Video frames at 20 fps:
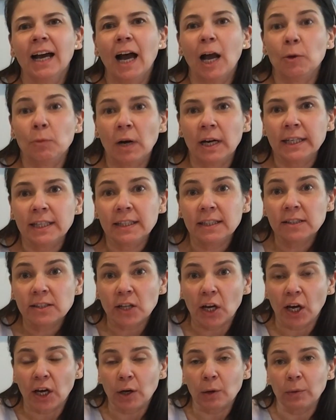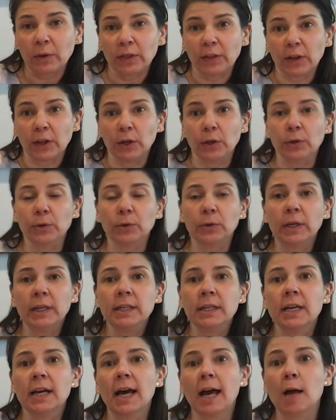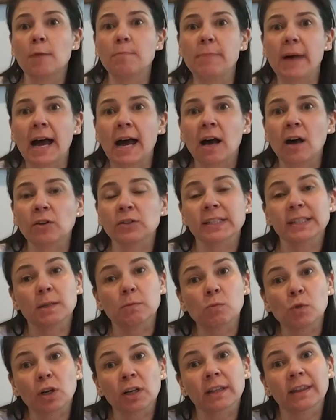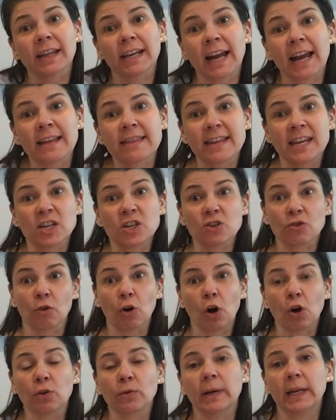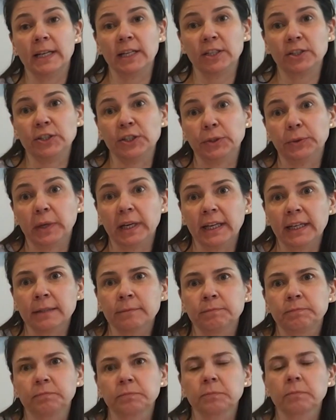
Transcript: I wanted to talk with you about some work that I think you're already doing.